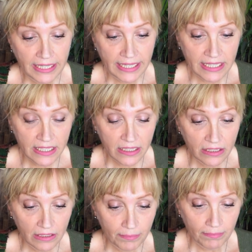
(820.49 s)
It's
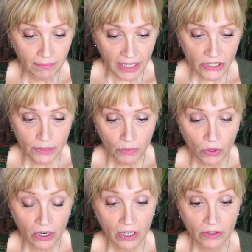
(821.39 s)
much
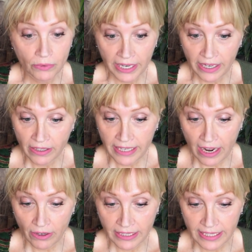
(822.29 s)
more rare
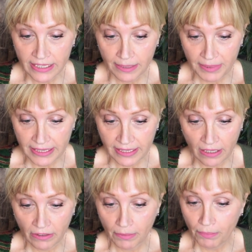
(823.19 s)
nowadays to be stealth,